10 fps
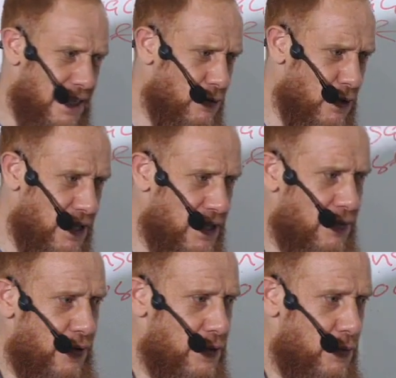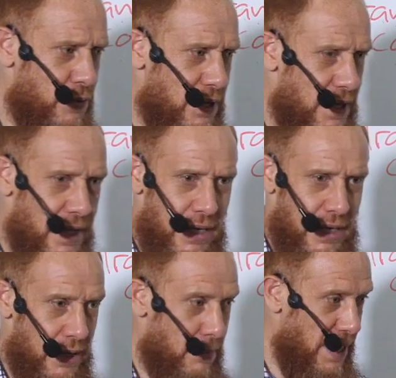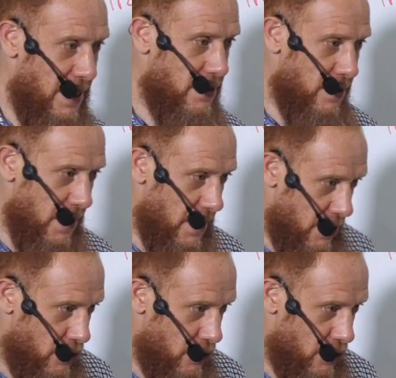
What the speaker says: is what the difference between Bani Israel and